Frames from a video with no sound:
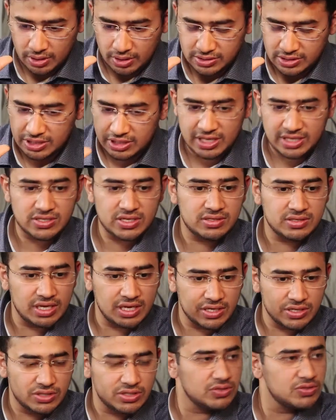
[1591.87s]
Cities are
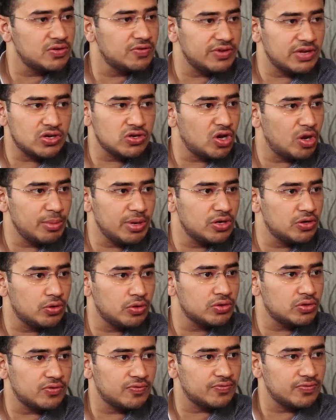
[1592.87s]
the engines of economic
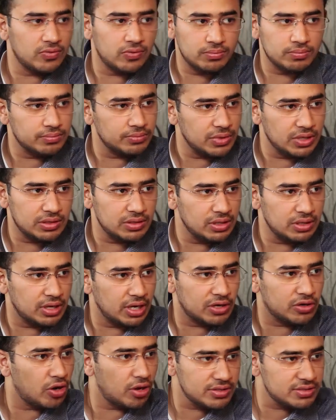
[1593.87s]
growth
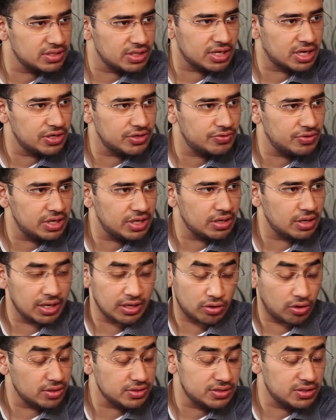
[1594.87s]
across the country,
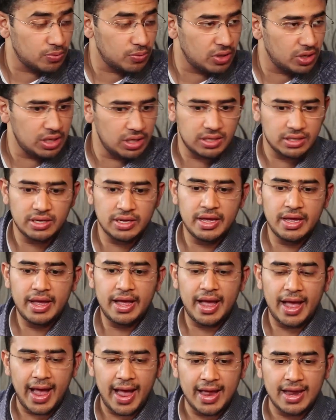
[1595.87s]
across the world.
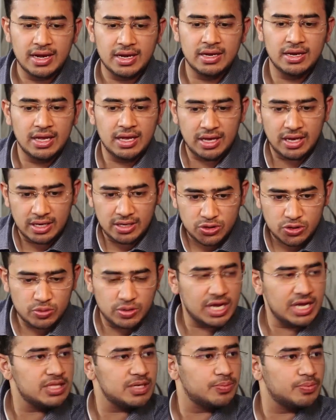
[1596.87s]
And
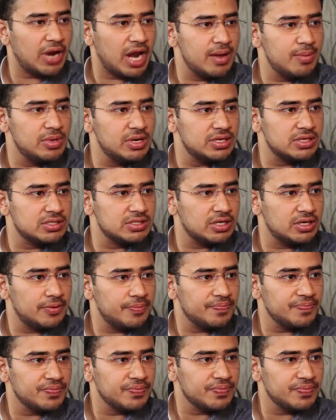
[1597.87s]
today the Prime Minister